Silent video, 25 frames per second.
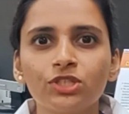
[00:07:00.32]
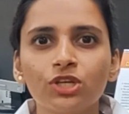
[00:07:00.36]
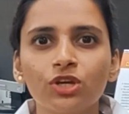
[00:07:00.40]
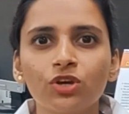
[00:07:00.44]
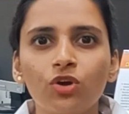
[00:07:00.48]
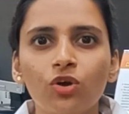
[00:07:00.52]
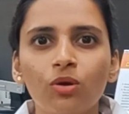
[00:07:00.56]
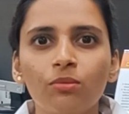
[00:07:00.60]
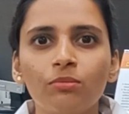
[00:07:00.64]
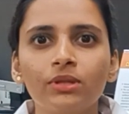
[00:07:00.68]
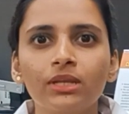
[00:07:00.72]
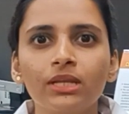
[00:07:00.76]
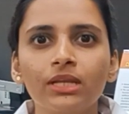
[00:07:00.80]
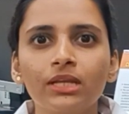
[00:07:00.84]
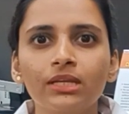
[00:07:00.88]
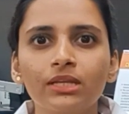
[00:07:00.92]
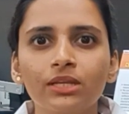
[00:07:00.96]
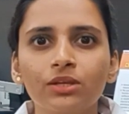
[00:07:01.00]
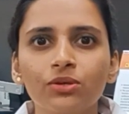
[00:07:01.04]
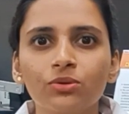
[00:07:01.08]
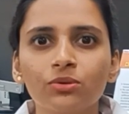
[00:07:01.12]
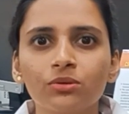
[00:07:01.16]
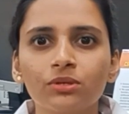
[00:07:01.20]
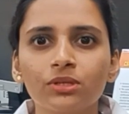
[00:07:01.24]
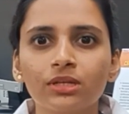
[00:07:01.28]
which are commonly
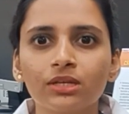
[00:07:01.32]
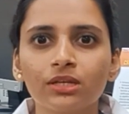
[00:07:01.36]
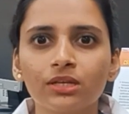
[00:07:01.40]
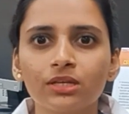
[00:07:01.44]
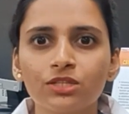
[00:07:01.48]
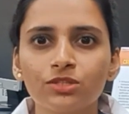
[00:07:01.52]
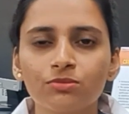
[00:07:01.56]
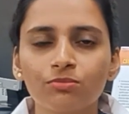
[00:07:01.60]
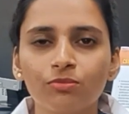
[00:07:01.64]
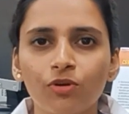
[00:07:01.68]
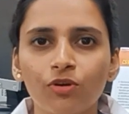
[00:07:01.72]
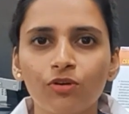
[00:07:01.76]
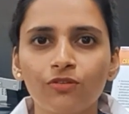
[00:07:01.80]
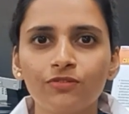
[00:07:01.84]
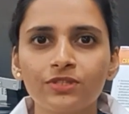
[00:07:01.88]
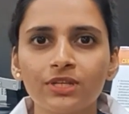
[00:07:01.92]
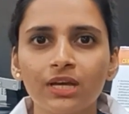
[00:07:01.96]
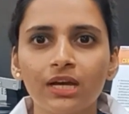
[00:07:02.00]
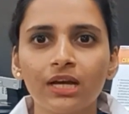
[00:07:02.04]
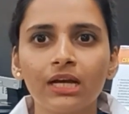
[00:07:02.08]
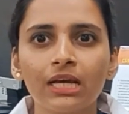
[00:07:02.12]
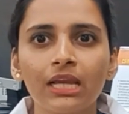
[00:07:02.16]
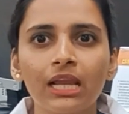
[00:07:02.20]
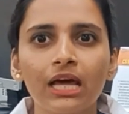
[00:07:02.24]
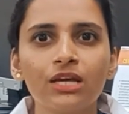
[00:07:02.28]
denoted as M O
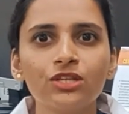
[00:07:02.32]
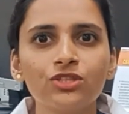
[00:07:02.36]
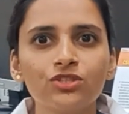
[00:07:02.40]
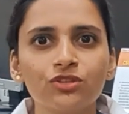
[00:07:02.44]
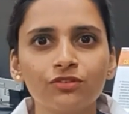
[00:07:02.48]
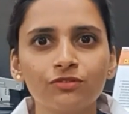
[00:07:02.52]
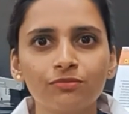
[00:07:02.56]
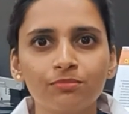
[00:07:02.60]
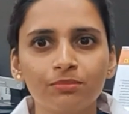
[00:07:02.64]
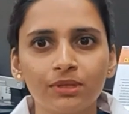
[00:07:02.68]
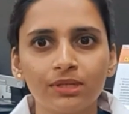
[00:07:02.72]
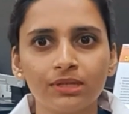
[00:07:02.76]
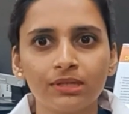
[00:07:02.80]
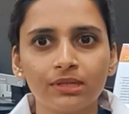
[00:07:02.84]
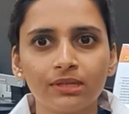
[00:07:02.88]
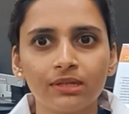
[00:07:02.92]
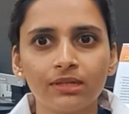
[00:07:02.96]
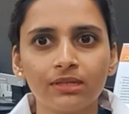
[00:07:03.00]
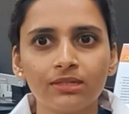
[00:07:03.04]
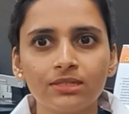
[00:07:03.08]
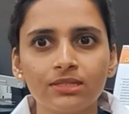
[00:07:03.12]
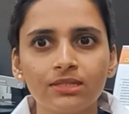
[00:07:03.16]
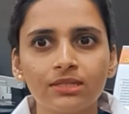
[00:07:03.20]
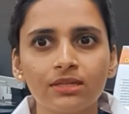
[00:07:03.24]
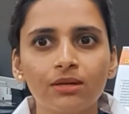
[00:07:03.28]
Fs, are a class of
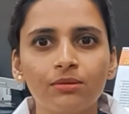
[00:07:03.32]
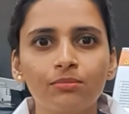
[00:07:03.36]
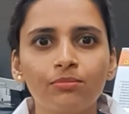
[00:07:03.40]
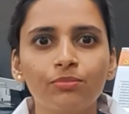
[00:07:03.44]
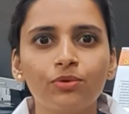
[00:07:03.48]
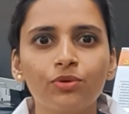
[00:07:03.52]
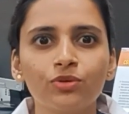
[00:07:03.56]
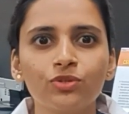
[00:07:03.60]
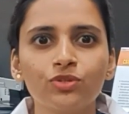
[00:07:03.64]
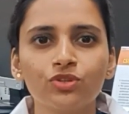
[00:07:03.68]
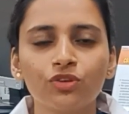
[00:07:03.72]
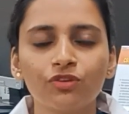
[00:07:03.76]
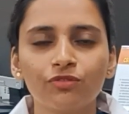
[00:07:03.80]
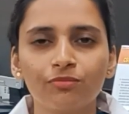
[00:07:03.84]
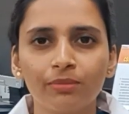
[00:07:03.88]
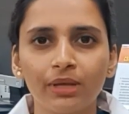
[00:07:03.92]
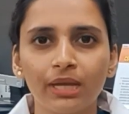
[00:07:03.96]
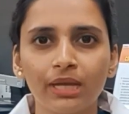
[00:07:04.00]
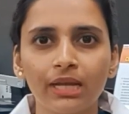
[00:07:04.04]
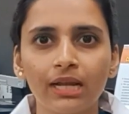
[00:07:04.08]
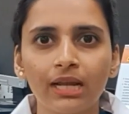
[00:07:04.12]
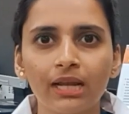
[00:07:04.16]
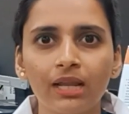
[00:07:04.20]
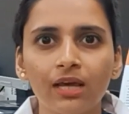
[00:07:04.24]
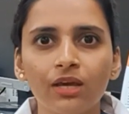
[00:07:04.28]
materials composed of
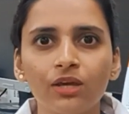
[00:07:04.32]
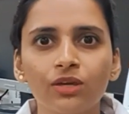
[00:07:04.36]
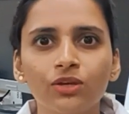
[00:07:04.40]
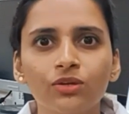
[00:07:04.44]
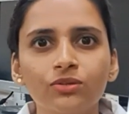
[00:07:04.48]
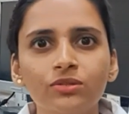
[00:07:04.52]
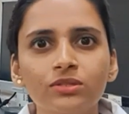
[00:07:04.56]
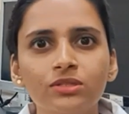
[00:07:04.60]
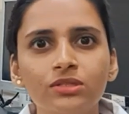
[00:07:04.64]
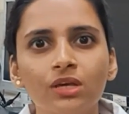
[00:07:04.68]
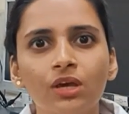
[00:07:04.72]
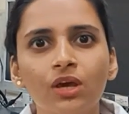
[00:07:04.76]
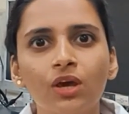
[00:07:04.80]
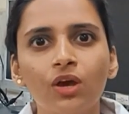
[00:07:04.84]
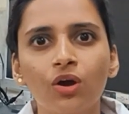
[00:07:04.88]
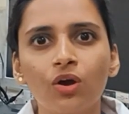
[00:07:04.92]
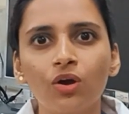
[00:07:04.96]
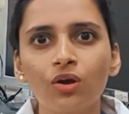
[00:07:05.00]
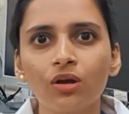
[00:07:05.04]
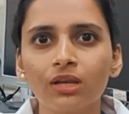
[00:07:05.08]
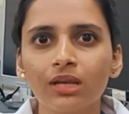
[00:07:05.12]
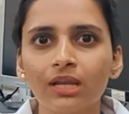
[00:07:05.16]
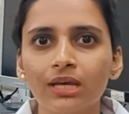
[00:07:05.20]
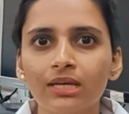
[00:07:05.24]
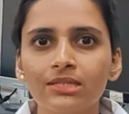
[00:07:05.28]
metal ions
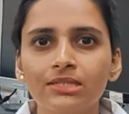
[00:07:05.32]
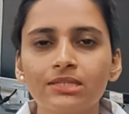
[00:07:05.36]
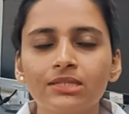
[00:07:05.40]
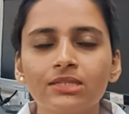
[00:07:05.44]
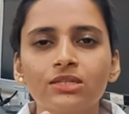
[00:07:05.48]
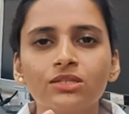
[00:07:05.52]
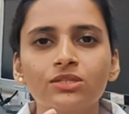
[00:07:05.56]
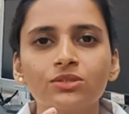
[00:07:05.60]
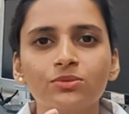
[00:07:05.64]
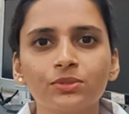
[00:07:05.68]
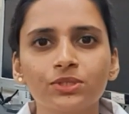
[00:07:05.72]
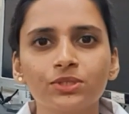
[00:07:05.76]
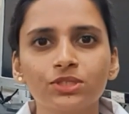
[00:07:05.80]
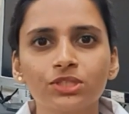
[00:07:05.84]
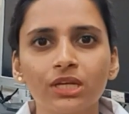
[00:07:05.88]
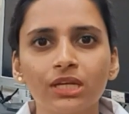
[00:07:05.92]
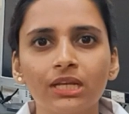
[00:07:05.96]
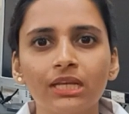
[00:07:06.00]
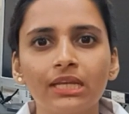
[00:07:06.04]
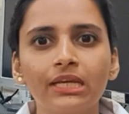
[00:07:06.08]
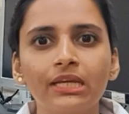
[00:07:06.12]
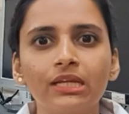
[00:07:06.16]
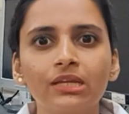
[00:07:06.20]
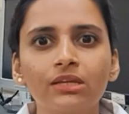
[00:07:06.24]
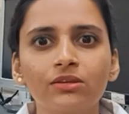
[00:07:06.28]
or clusters which
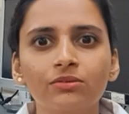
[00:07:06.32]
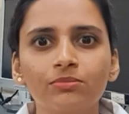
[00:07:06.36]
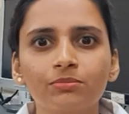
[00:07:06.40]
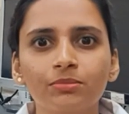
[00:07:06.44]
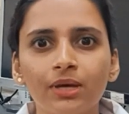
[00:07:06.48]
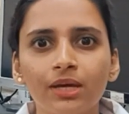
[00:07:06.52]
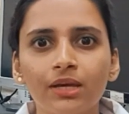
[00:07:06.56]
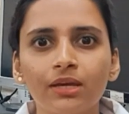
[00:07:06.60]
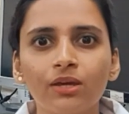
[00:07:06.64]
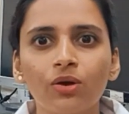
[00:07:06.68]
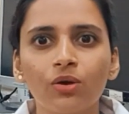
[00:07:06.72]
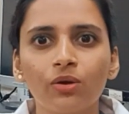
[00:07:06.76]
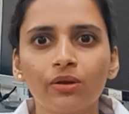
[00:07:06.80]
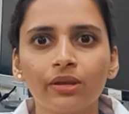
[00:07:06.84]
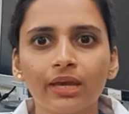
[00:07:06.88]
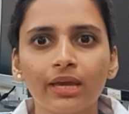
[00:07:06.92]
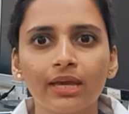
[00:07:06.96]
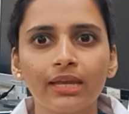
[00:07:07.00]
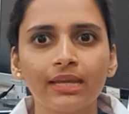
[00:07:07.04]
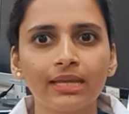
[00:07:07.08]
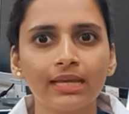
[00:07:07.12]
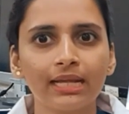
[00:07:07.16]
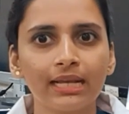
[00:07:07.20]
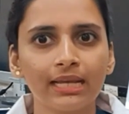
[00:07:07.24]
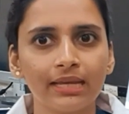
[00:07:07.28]
are linked by
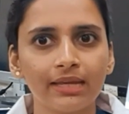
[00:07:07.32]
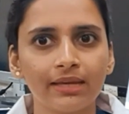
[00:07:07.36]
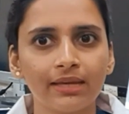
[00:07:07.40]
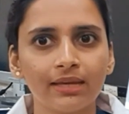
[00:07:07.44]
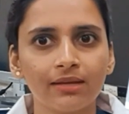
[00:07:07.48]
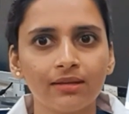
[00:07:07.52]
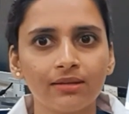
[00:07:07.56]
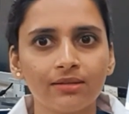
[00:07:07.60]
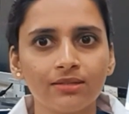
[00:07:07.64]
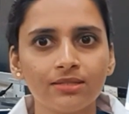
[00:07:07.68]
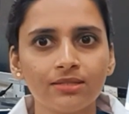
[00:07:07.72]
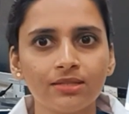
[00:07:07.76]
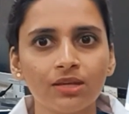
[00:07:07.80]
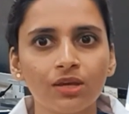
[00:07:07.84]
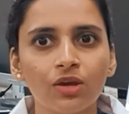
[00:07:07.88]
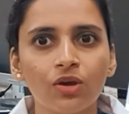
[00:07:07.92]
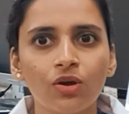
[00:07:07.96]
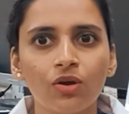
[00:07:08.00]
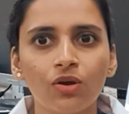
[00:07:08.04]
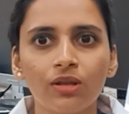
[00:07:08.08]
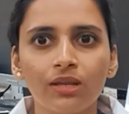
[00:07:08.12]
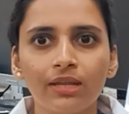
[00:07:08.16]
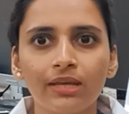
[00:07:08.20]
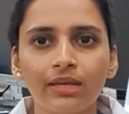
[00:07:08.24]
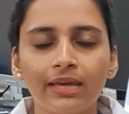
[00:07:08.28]
organic linkers
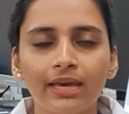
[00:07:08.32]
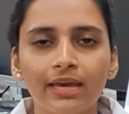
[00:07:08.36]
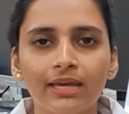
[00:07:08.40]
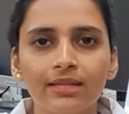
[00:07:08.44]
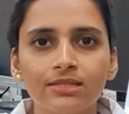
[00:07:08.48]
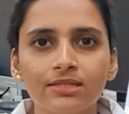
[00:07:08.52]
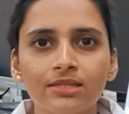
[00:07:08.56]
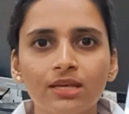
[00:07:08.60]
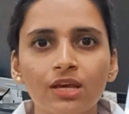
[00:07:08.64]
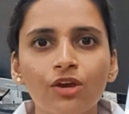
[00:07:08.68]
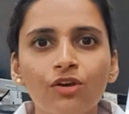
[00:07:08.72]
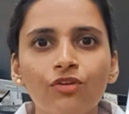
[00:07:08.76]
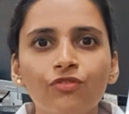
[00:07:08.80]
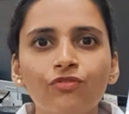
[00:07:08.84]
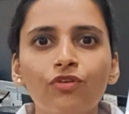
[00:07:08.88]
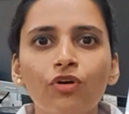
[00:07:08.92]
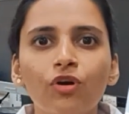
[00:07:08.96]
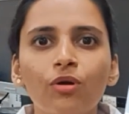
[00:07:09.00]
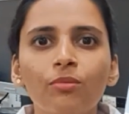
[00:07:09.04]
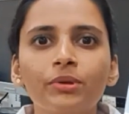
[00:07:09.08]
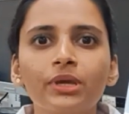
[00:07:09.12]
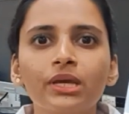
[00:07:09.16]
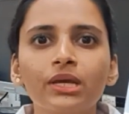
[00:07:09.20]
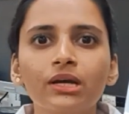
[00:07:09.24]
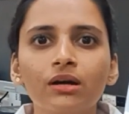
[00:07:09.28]
or ligands,
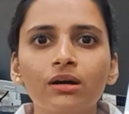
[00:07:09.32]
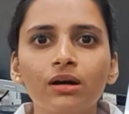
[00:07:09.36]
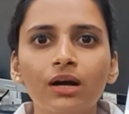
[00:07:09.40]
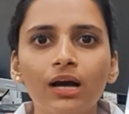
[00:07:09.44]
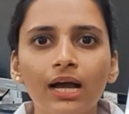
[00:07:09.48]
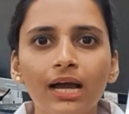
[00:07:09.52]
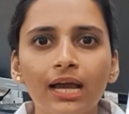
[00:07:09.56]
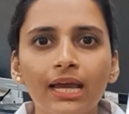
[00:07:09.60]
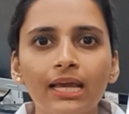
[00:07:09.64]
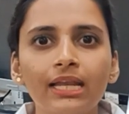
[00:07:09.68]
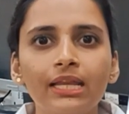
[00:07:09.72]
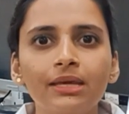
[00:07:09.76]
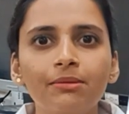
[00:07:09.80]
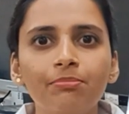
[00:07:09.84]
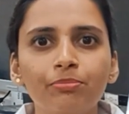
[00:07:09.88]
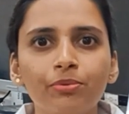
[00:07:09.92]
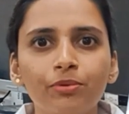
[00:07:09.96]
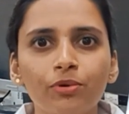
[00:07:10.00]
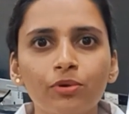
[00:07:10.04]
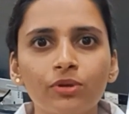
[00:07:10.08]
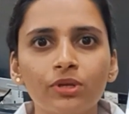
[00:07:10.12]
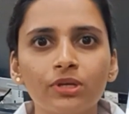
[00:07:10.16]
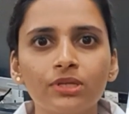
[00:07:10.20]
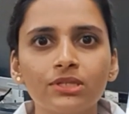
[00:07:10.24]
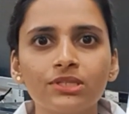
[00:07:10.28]
forming a highly
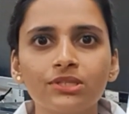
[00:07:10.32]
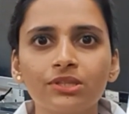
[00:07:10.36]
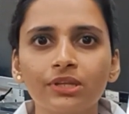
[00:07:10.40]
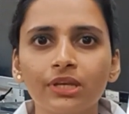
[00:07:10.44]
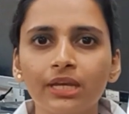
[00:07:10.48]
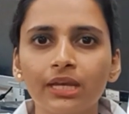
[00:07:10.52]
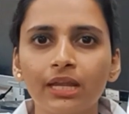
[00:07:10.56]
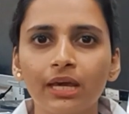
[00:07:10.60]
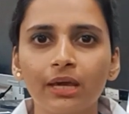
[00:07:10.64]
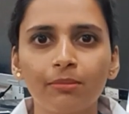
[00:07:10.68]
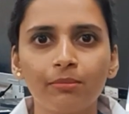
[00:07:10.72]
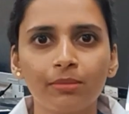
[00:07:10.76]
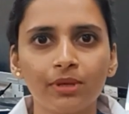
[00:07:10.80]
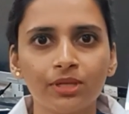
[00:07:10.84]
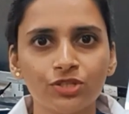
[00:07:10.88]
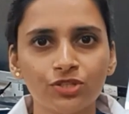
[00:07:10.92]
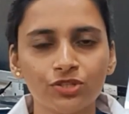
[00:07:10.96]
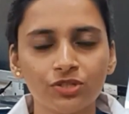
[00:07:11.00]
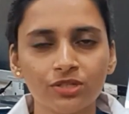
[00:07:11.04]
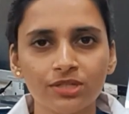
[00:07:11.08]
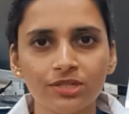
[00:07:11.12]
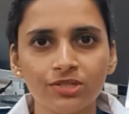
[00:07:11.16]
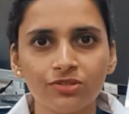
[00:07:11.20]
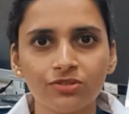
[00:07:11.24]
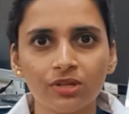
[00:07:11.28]
porous
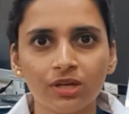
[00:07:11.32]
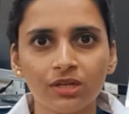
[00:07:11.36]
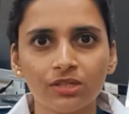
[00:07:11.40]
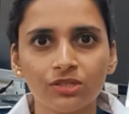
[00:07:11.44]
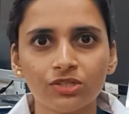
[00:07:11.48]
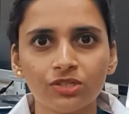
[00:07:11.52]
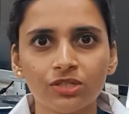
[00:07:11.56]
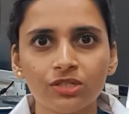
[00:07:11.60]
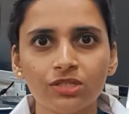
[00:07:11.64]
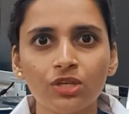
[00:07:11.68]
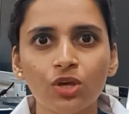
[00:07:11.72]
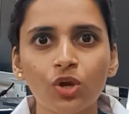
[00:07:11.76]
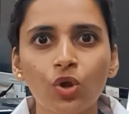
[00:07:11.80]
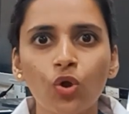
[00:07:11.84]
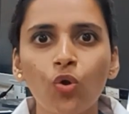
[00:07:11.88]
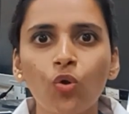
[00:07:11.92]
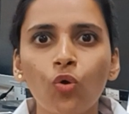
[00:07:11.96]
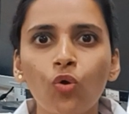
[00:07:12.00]
three-dimensional structures.